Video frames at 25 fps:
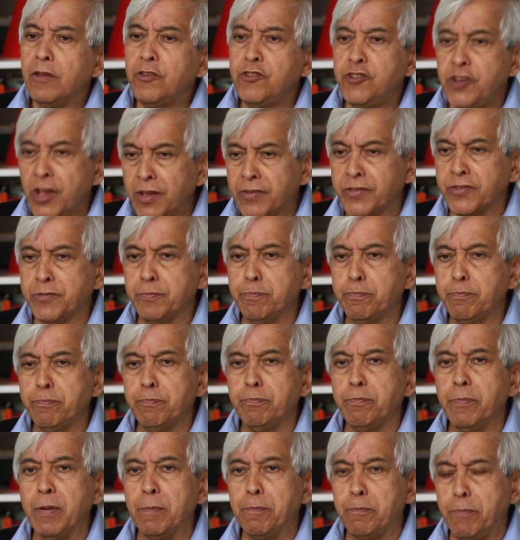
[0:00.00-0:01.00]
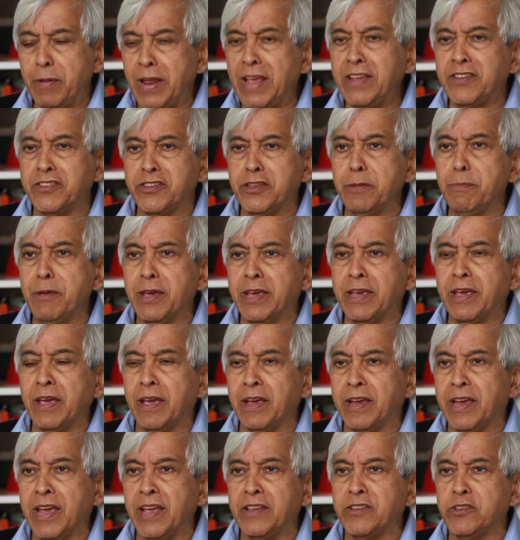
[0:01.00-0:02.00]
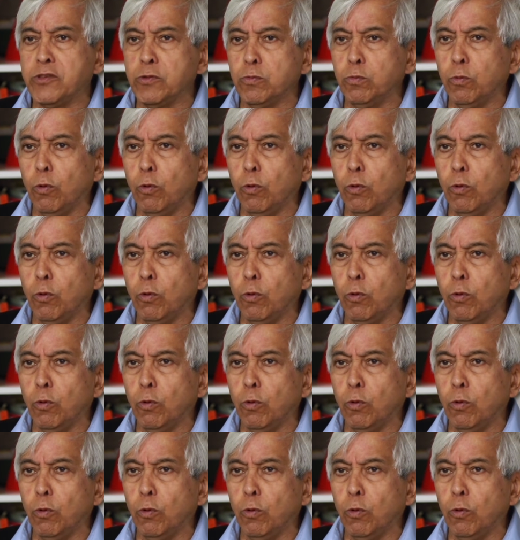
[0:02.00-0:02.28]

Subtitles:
just place them against the